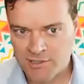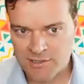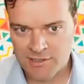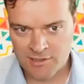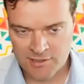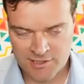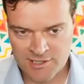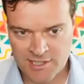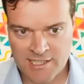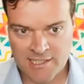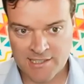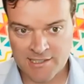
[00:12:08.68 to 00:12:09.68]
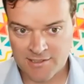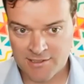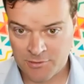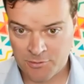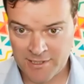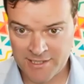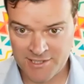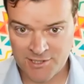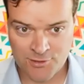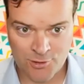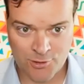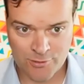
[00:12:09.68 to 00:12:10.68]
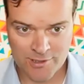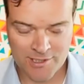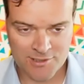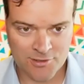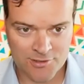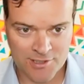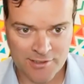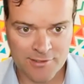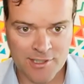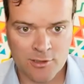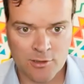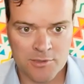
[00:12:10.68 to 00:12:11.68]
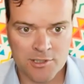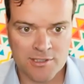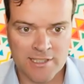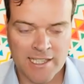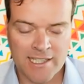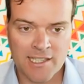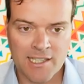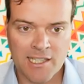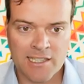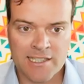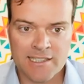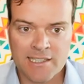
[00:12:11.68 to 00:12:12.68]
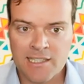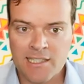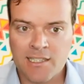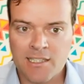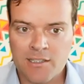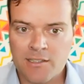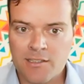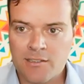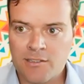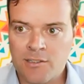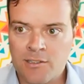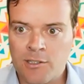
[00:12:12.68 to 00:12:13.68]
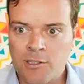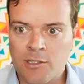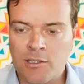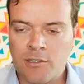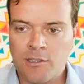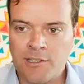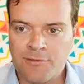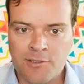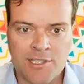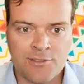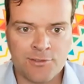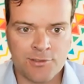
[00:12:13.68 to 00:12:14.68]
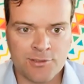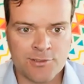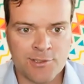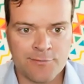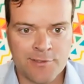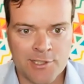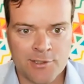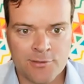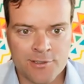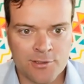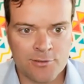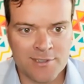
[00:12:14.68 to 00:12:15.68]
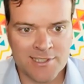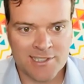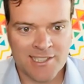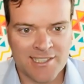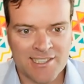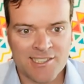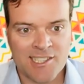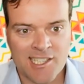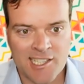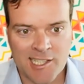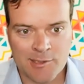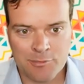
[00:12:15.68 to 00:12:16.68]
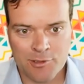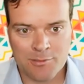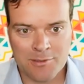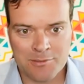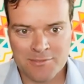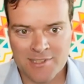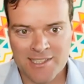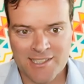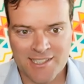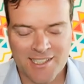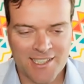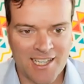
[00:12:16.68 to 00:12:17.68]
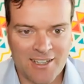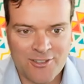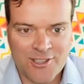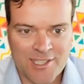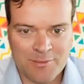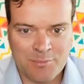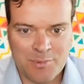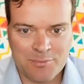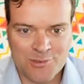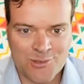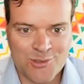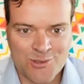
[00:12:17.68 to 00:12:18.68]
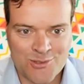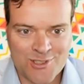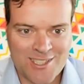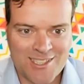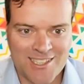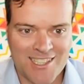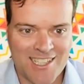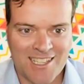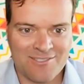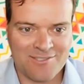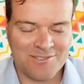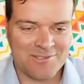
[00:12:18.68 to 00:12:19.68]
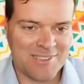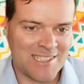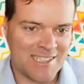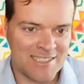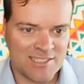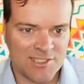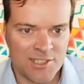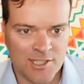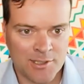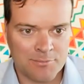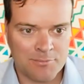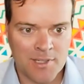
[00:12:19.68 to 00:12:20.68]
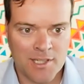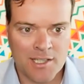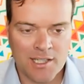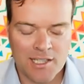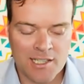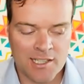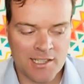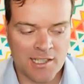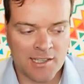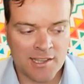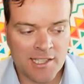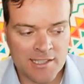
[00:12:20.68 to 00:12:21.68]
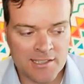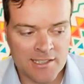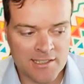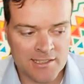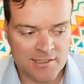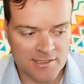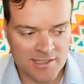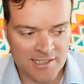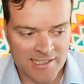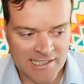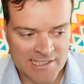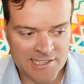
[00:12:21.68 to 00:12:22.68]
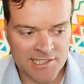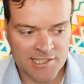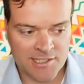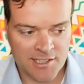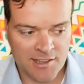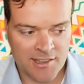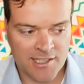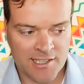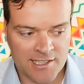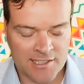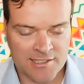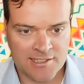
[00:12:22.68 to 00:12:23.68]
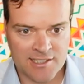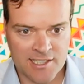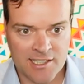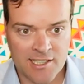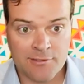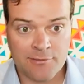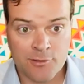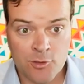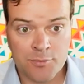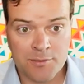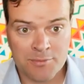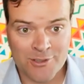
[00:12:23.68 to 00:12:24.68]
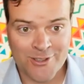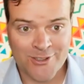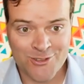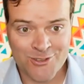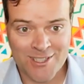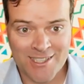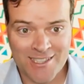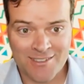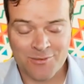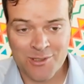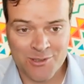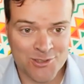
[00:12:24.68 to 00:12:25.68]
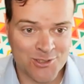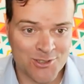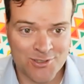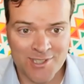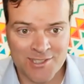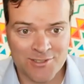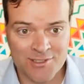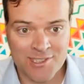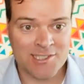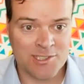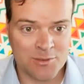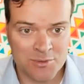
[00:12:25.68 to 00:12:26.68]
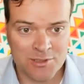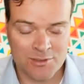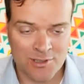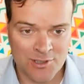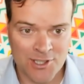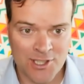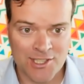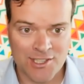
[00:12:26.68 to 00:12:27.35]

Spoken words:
understanding the question totally, so Jeff can comment on that. I think if you introduce something new, it's always like a chicken egg problem. Like, how do you get people to use it? And when there's not and I think that the nice thing is that if few people are using it, we also don't need to distribute a lot.